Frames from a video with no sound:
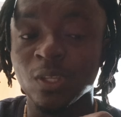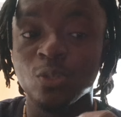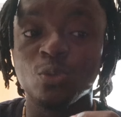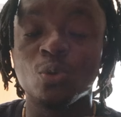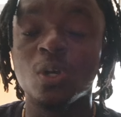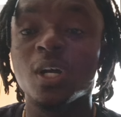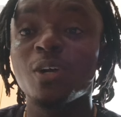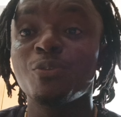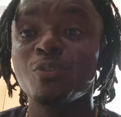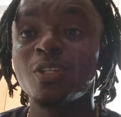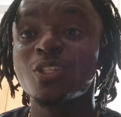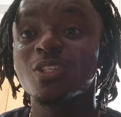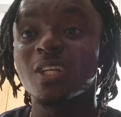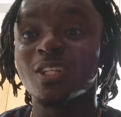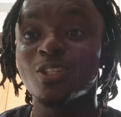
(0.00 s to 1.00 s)
You have
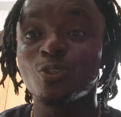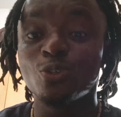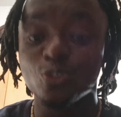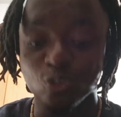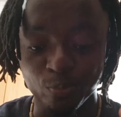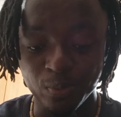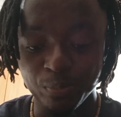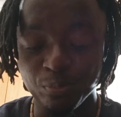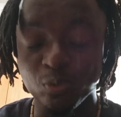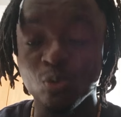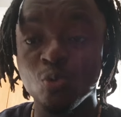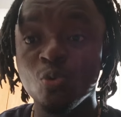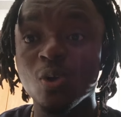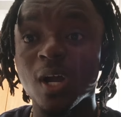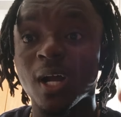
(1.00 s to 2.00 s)
these categories of people
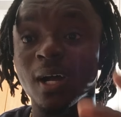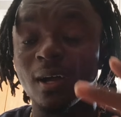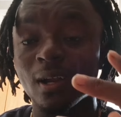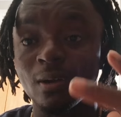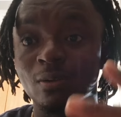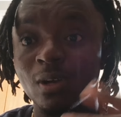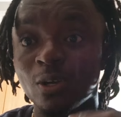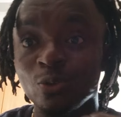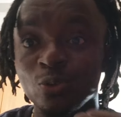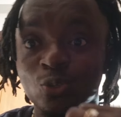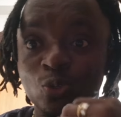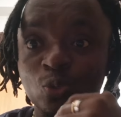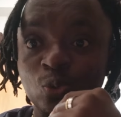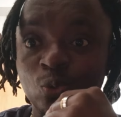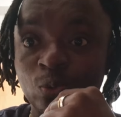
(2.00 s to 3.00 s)
who are
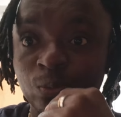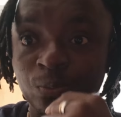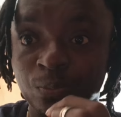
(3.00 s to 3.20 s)
around you,